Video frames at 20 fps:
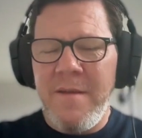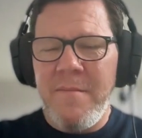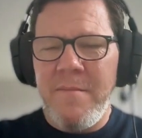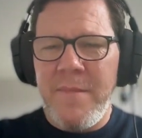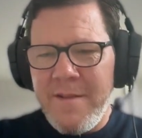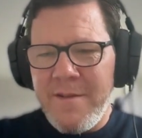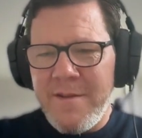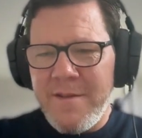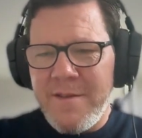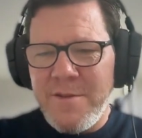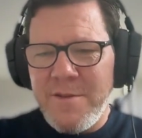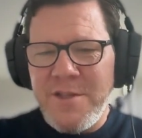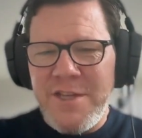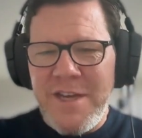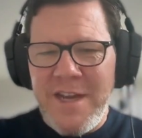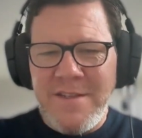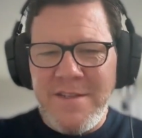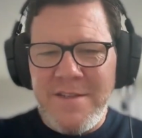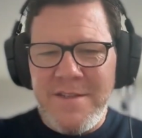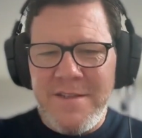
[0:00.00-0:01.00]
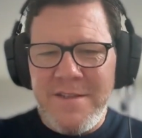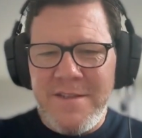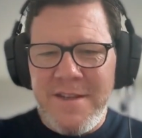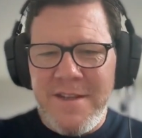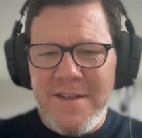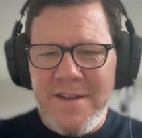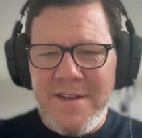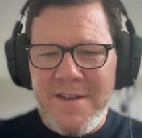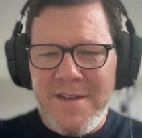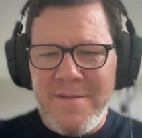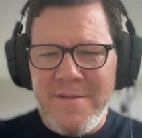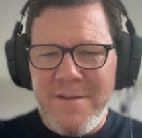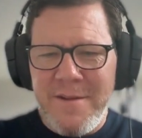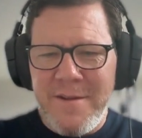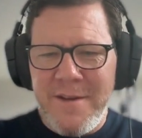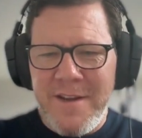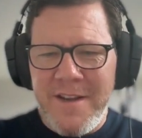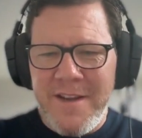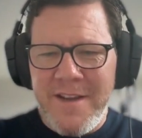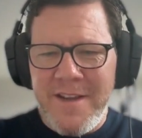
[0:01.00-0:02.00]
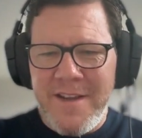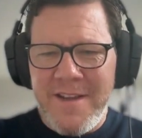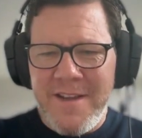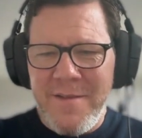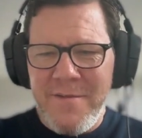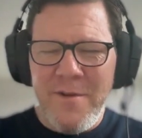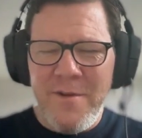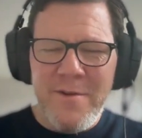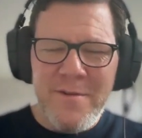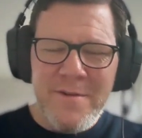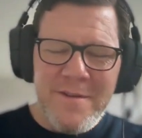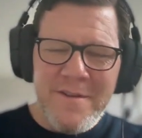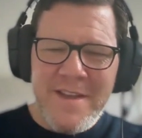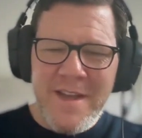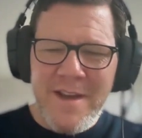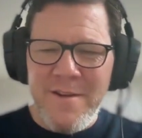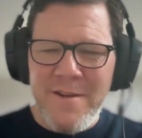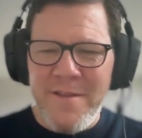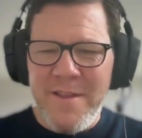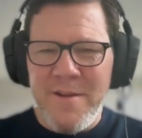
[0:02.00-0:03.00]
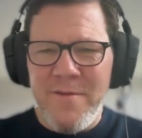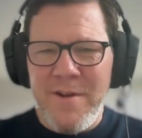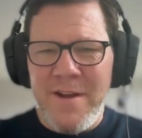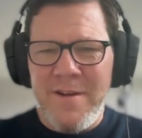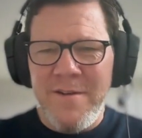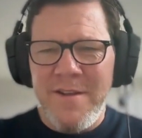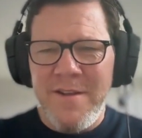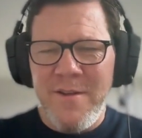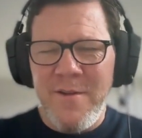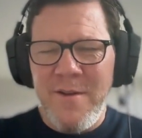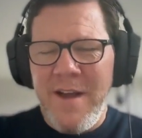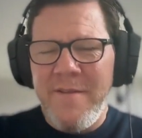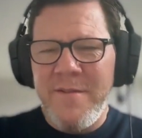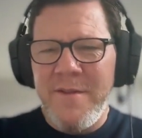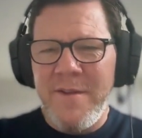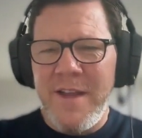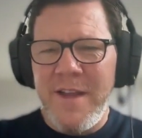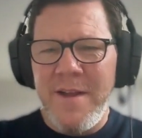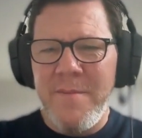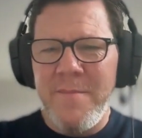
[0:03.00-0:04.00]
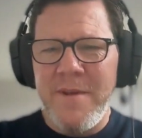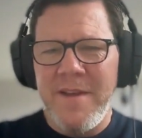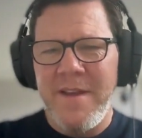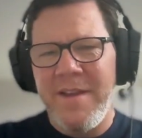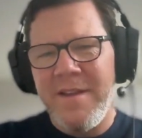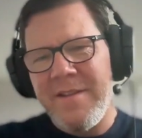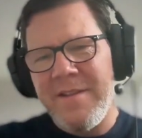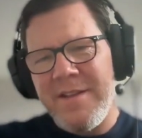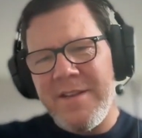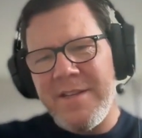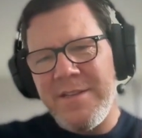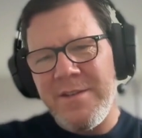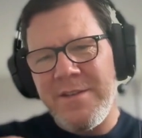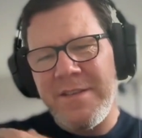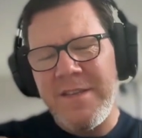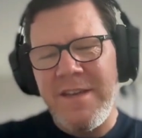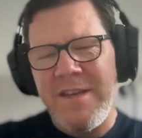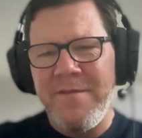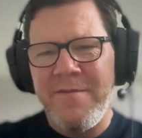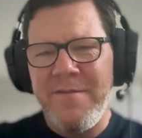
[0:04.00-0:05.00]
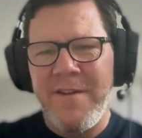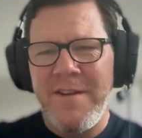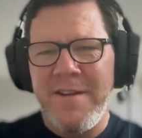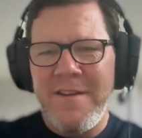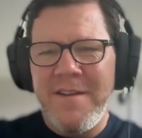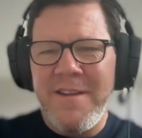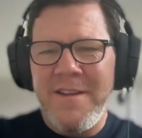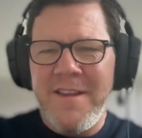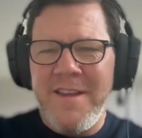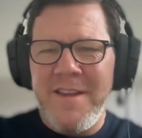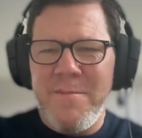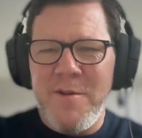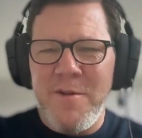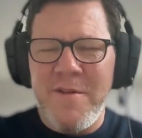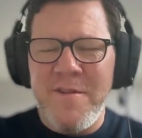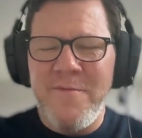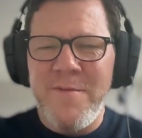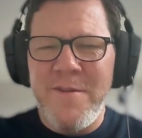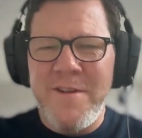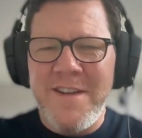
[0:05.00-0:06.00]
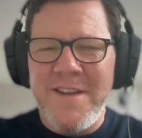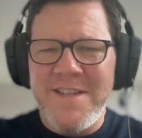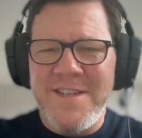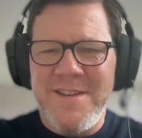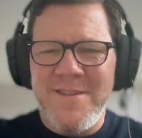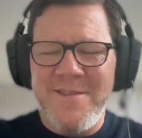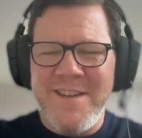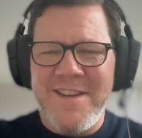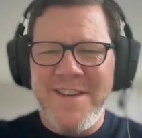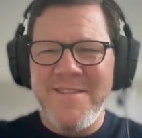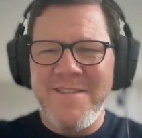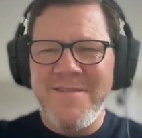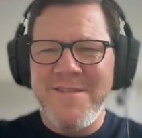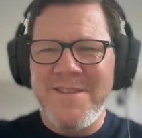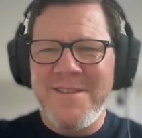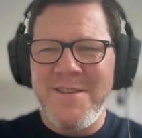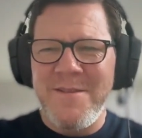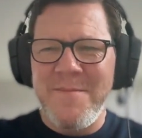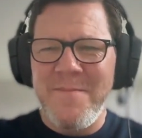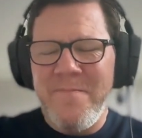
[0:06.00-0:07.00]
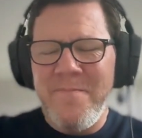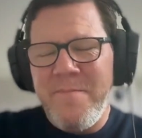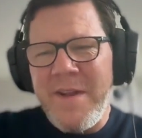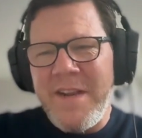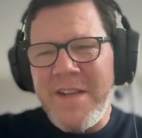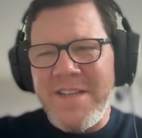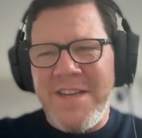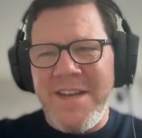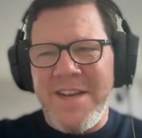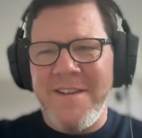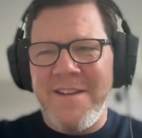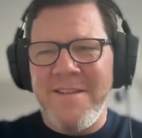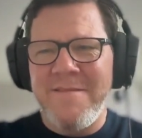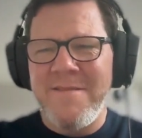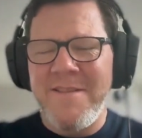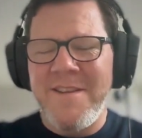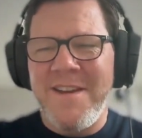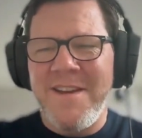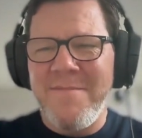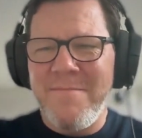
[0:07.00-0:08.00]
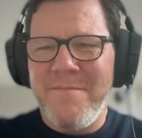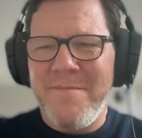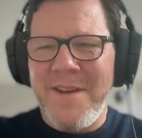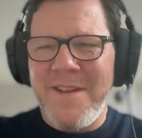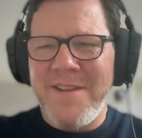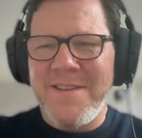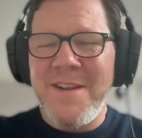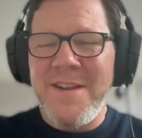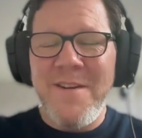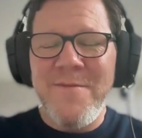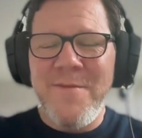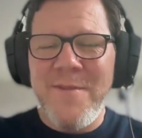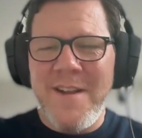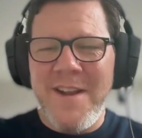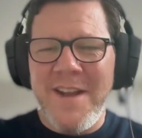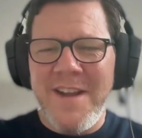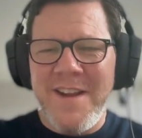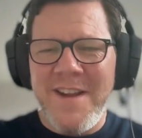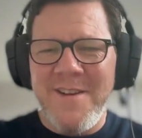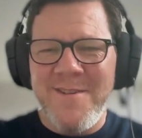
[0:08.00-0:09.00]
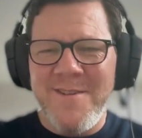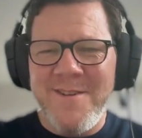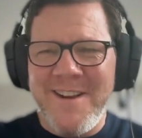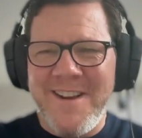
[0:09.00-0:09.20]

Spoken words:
there's good chances that you're going to get thrown down on the ground and you'll have to get up again, dust yourself, and keep going for an extra day. So, but exciting. Yeah, but it's not for the light of heart.